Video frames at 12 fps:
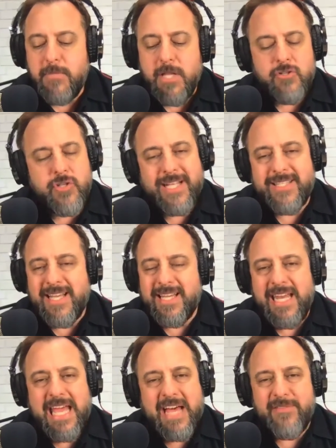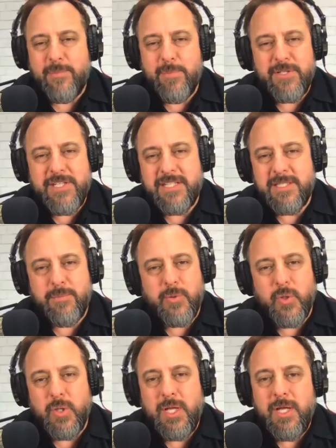So that's not going to have a
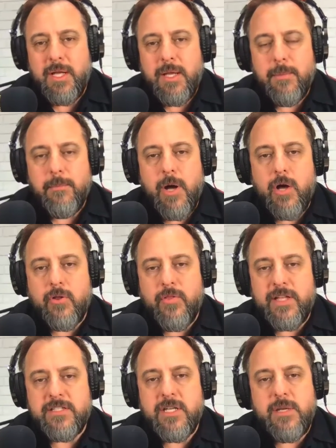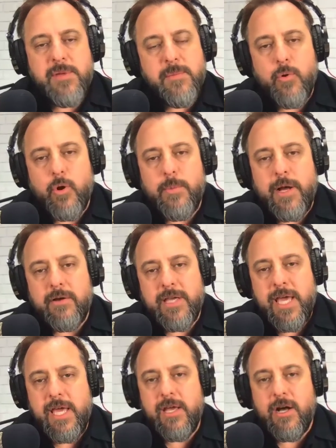predictable model. That's going to be more about
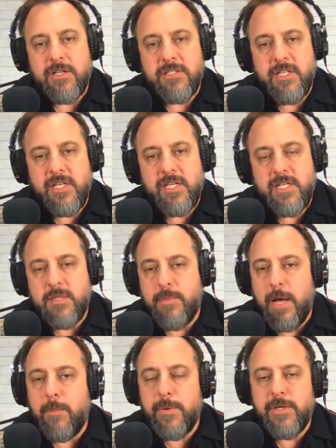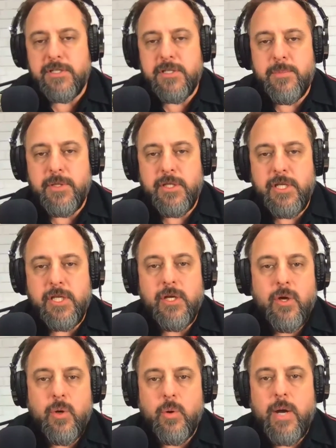chaos than it is about predictability
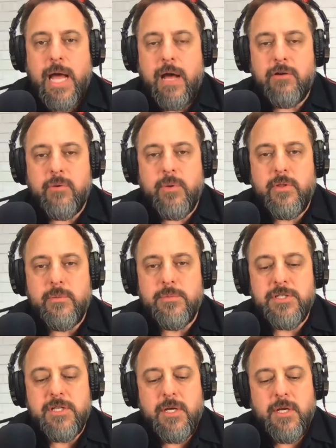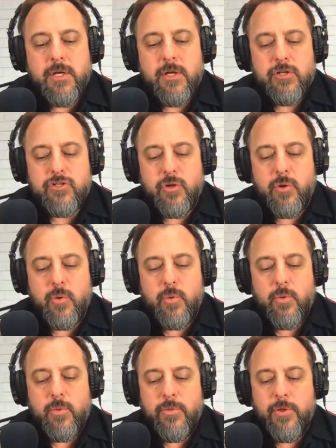or algorithms.
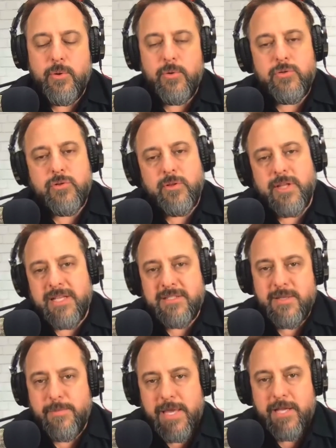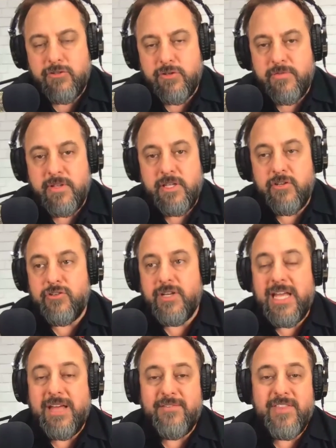So those are less demand driven. Then you're going
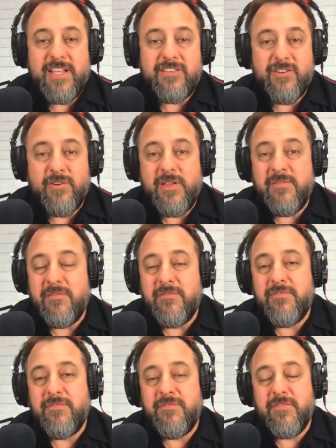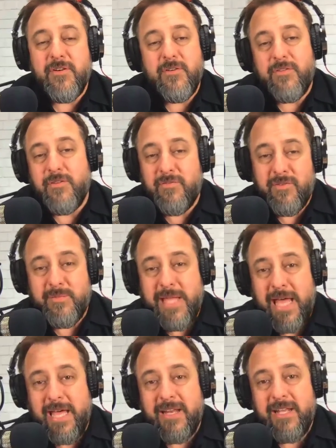to have things that are even further from
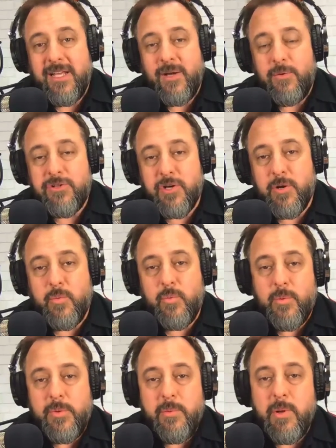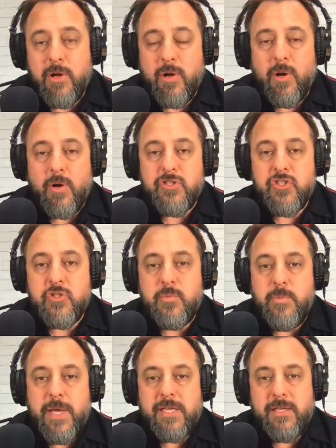that, which are what we would call
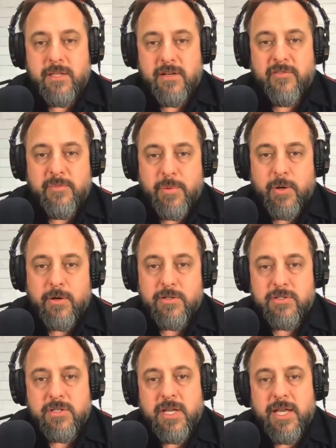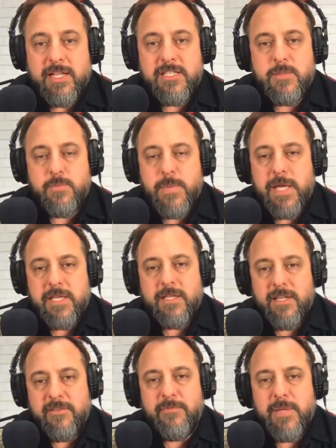speculative parts. And
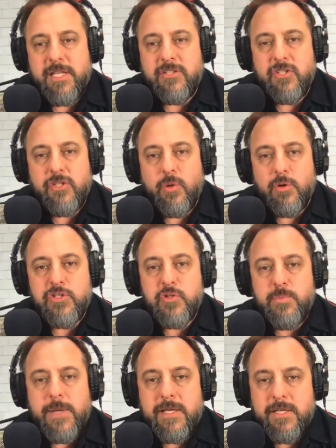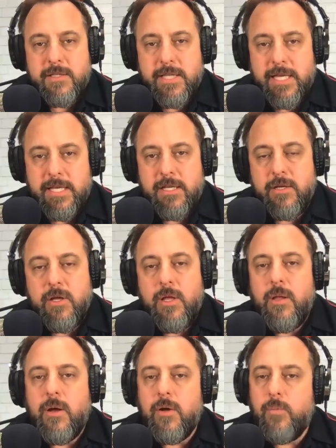speculative means you're speculating
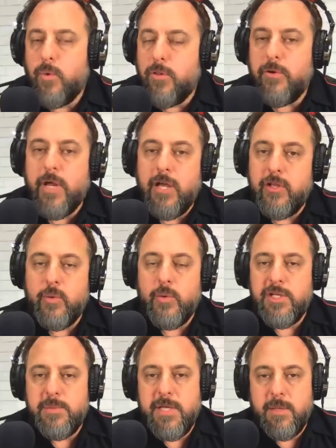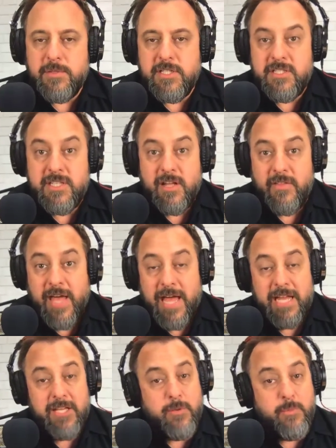on whether or not you're going to be able to sell
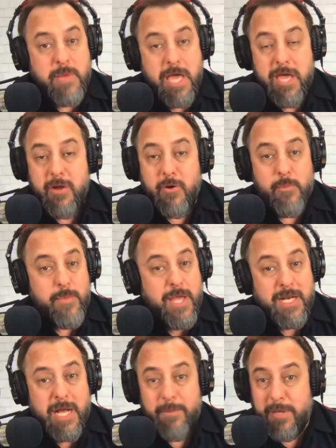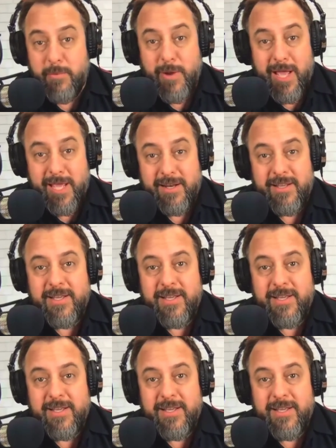that. And you may or may not be right.